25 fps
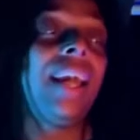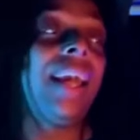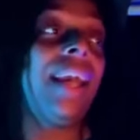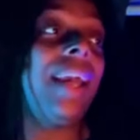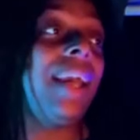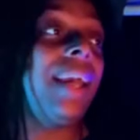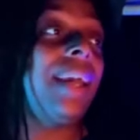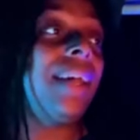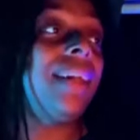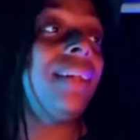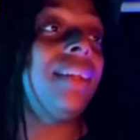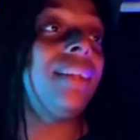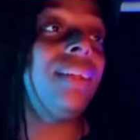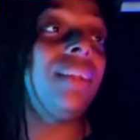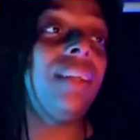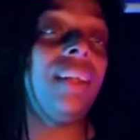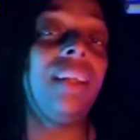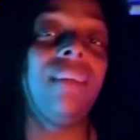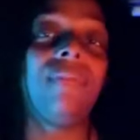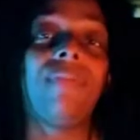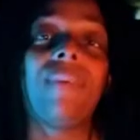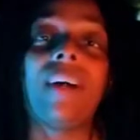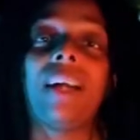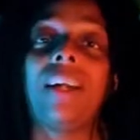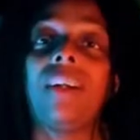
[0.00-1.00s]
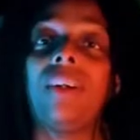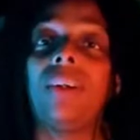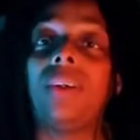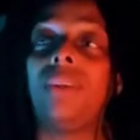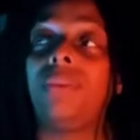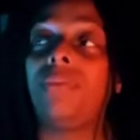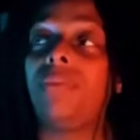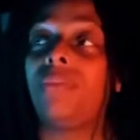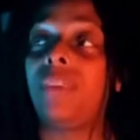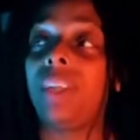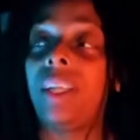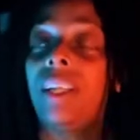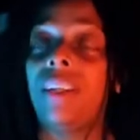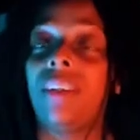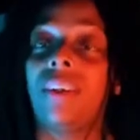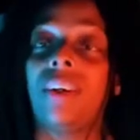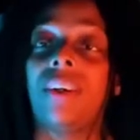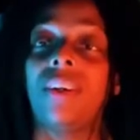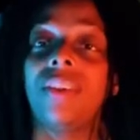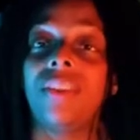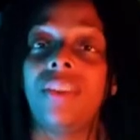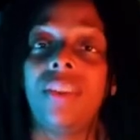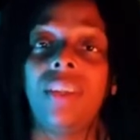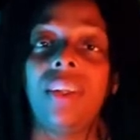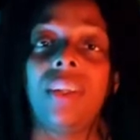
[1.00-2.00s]
And if I go freaking
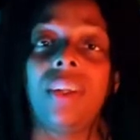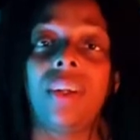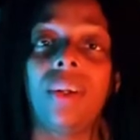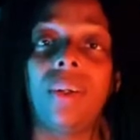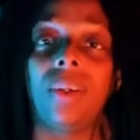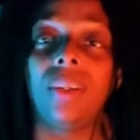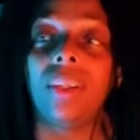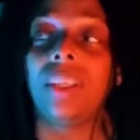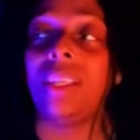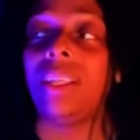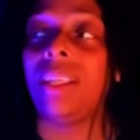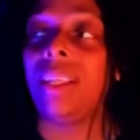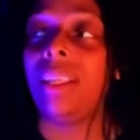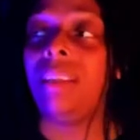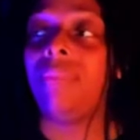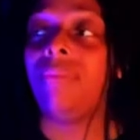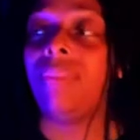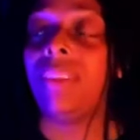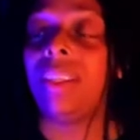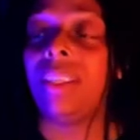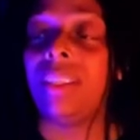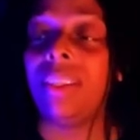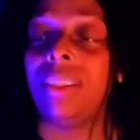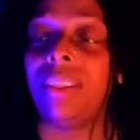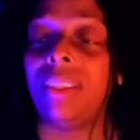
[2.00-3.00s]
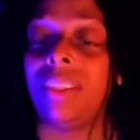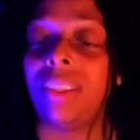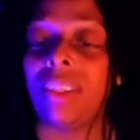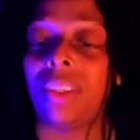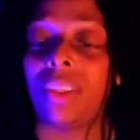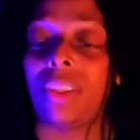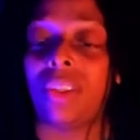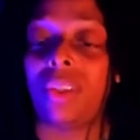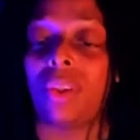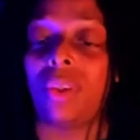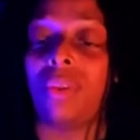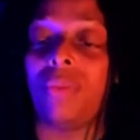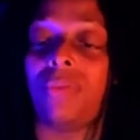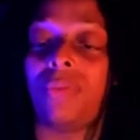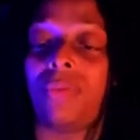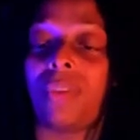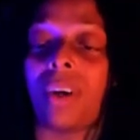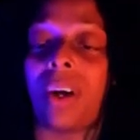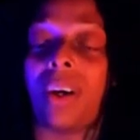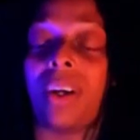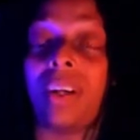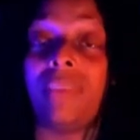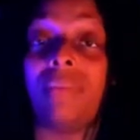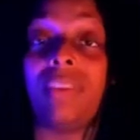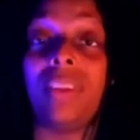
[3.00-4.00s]
RC Cola even too
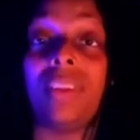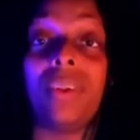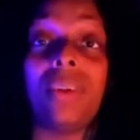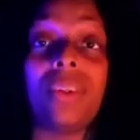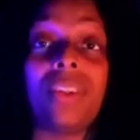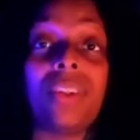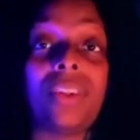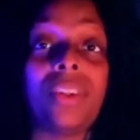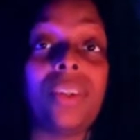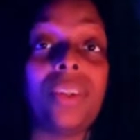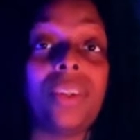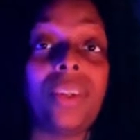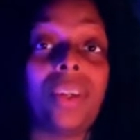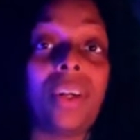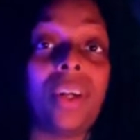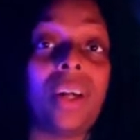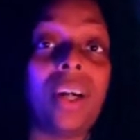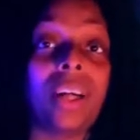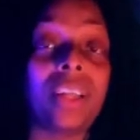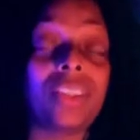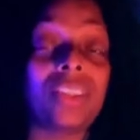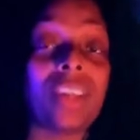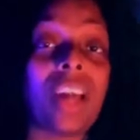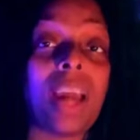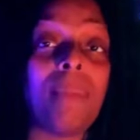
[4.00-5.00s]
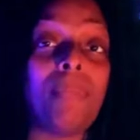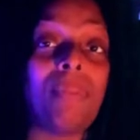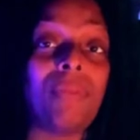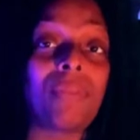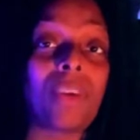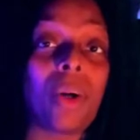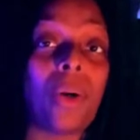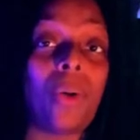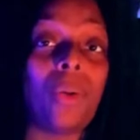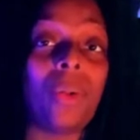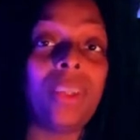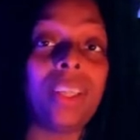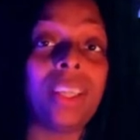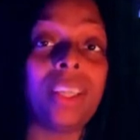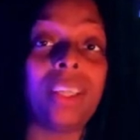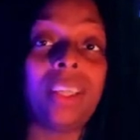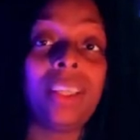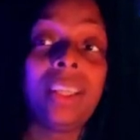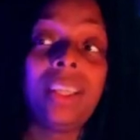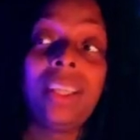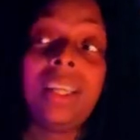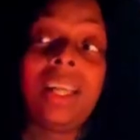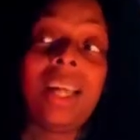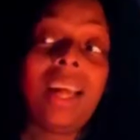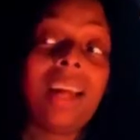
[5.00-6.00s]
far, even though it's still a type of cola,
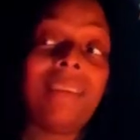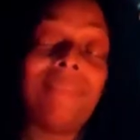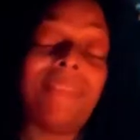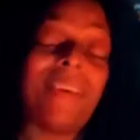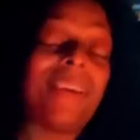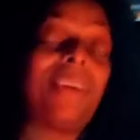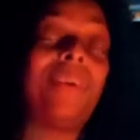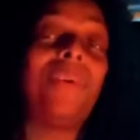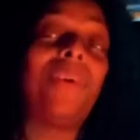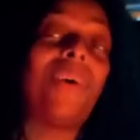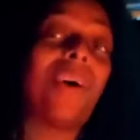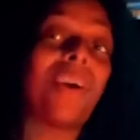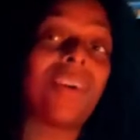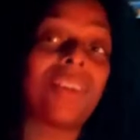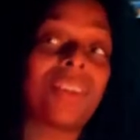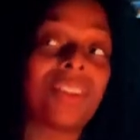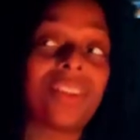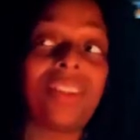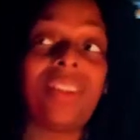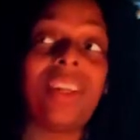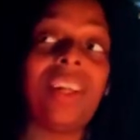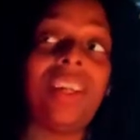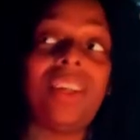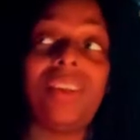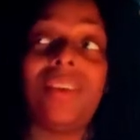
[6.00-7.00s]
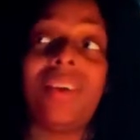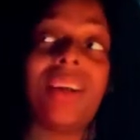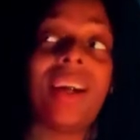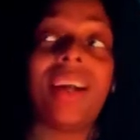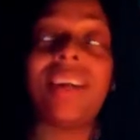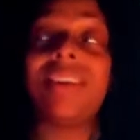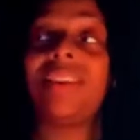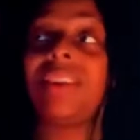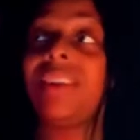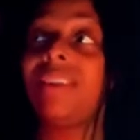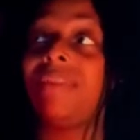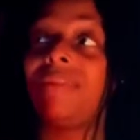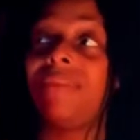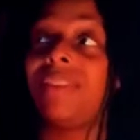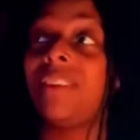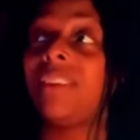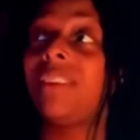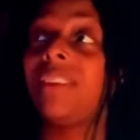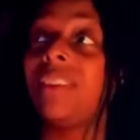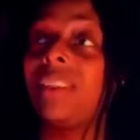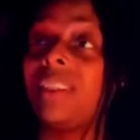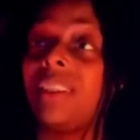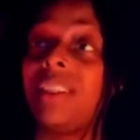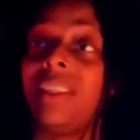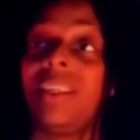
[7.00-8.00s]
if I go RC, you guys ain't
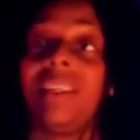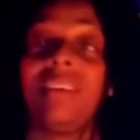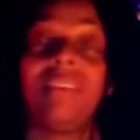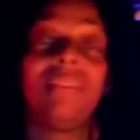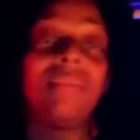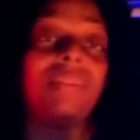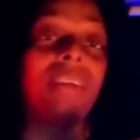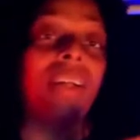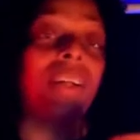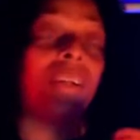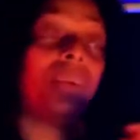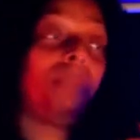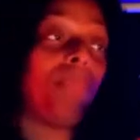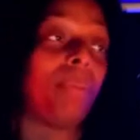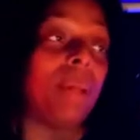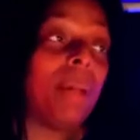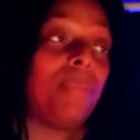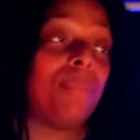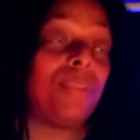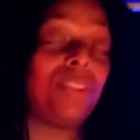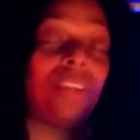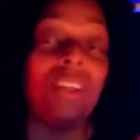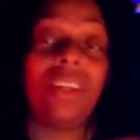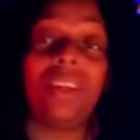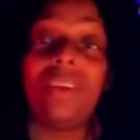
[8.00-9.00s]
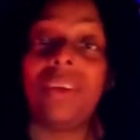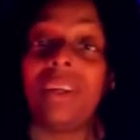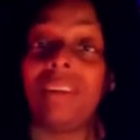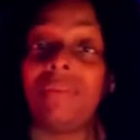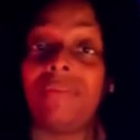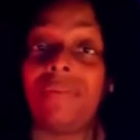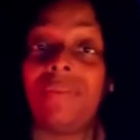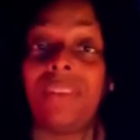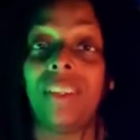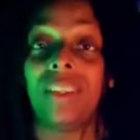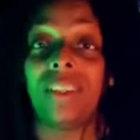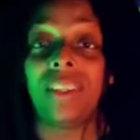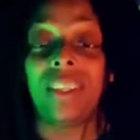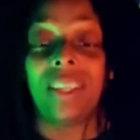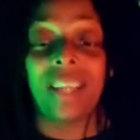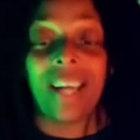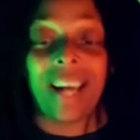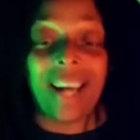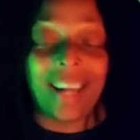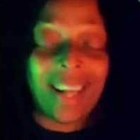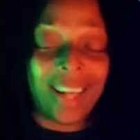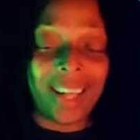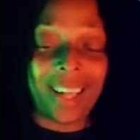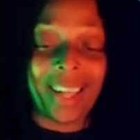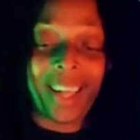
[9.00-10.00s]
feeling it. If I go Pepsi, you ain't feeling it.
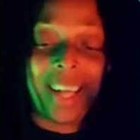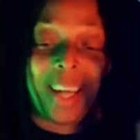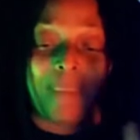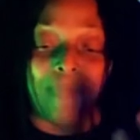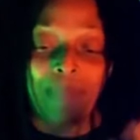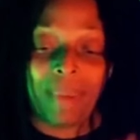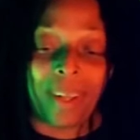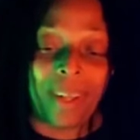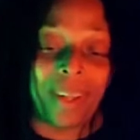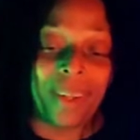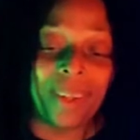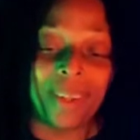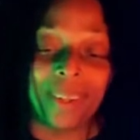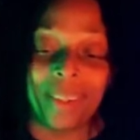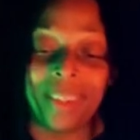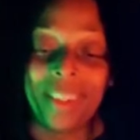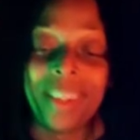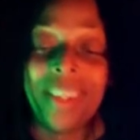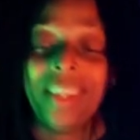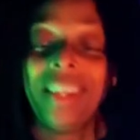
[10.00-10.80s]
I gotta keep it Coke.